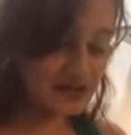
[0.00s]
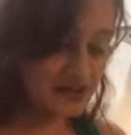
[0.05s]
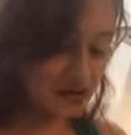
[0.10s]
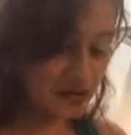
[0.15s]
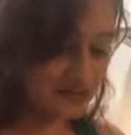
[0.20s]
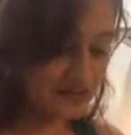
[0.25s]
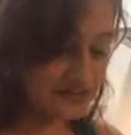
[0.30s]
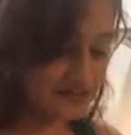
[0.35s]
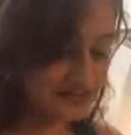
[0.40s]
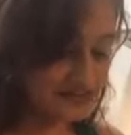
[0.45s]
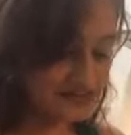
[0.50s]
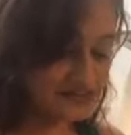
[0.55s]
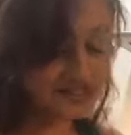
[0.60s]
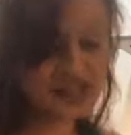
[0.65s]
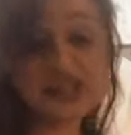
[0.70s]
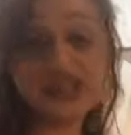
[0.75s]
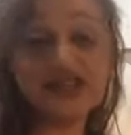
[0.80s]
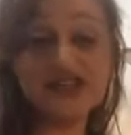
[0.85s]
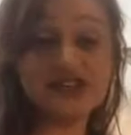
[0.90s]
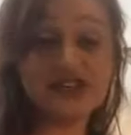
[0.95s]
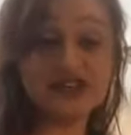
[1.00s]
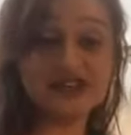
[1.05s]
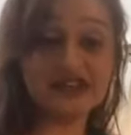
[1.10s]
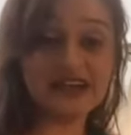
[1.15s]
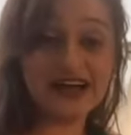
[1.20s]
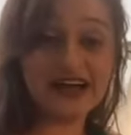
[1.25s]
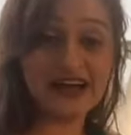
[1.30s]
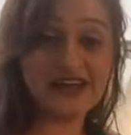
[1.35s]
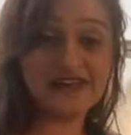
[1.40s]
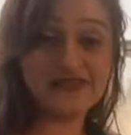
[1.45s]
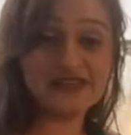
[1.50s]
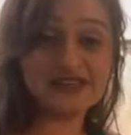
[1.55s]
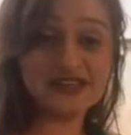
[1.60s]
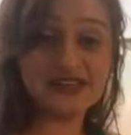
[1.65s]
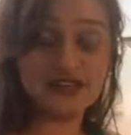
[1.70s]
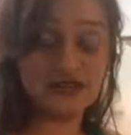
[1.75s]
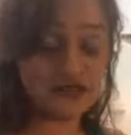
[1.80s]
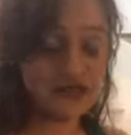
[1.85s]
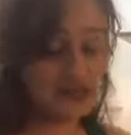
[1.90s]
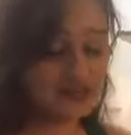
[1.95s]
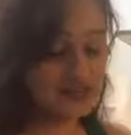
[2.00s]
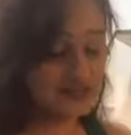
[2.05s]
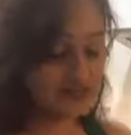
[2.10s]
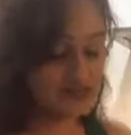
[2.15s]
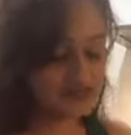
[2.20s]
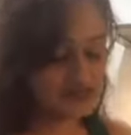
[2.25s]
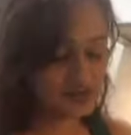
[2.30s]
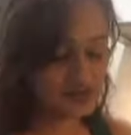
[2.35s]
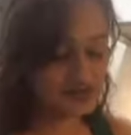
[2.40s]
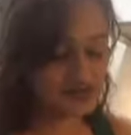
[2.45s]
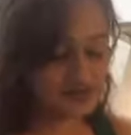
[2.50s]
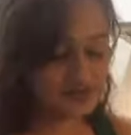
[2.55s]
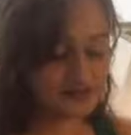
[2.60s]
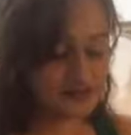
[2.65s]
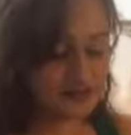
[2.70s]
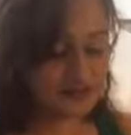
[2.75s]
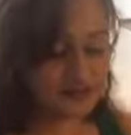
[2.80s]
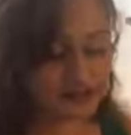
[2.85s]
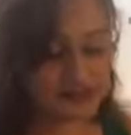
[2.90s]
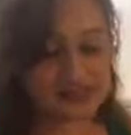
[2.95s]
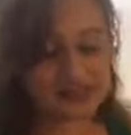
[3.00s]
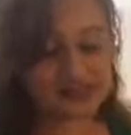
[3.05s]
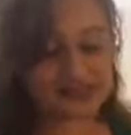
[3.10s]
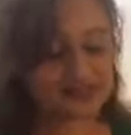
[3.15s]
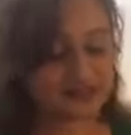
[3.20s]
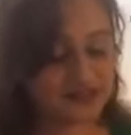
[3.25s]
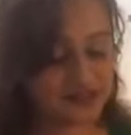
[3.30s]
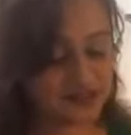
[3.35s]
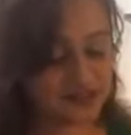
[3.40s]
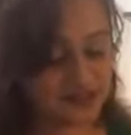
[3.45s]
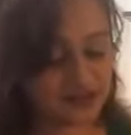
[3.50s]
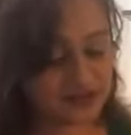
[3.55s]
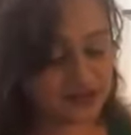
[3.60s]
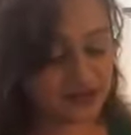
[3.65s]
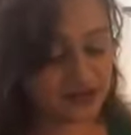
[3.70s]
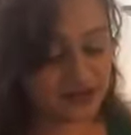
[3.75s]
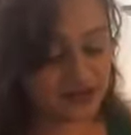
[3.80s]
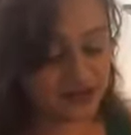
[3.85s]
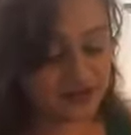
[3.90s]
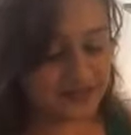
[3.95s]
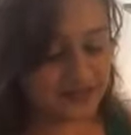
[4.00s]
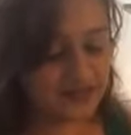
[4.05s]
COVID has changed our lives, and you could either do something positive with it or,